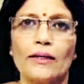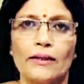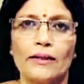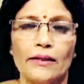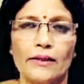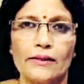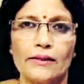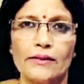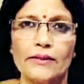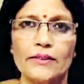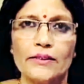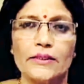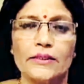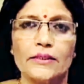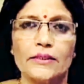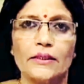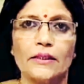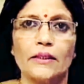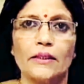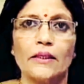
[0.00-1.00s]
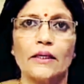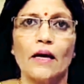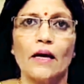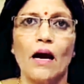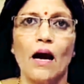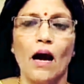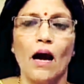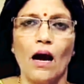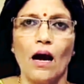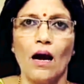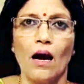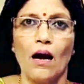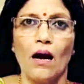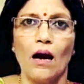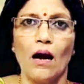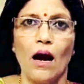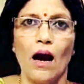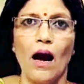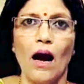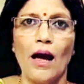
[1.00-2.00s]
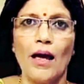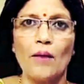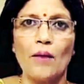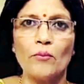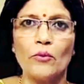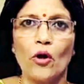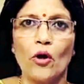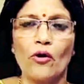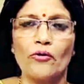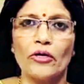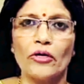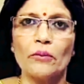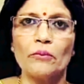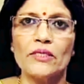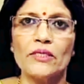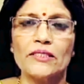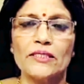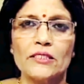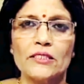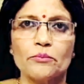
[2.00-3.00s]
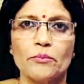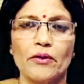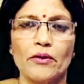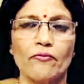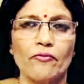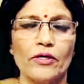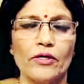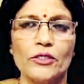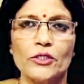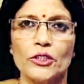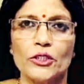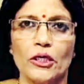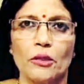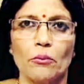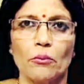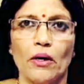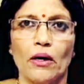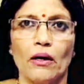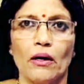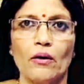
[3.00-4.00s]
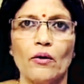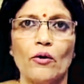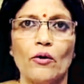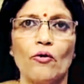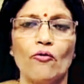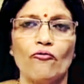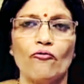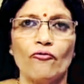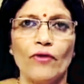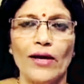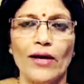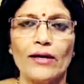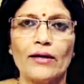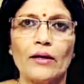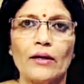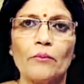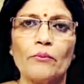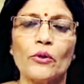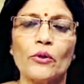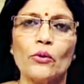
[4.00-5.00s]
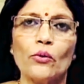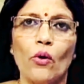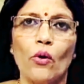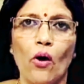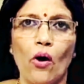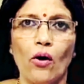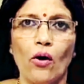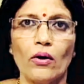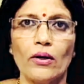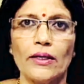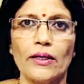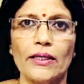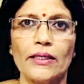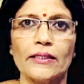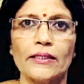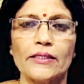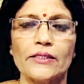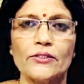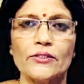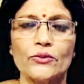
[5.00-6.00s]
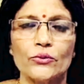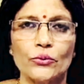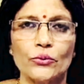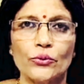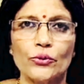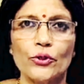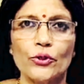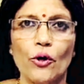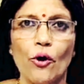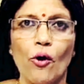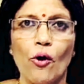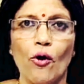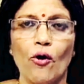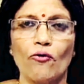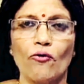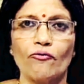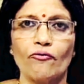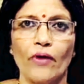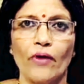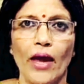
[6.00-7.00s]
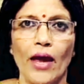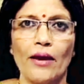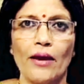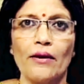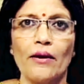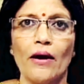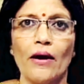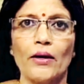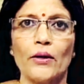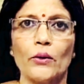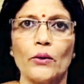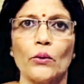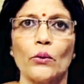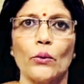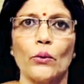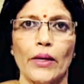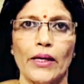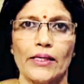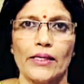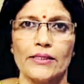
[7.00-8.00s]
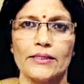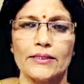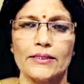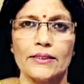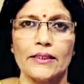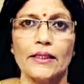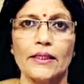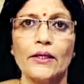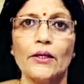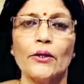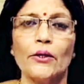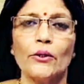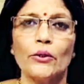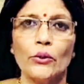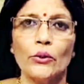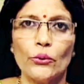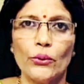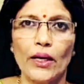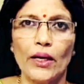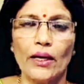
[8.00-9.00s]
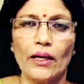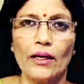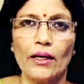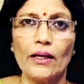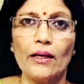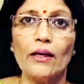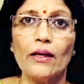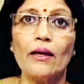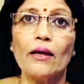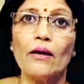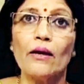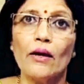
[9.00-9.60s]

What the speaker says: learners, I am Dr. Mrs. Parveen Sharma. Welcome you all in the studio of Nios. Today,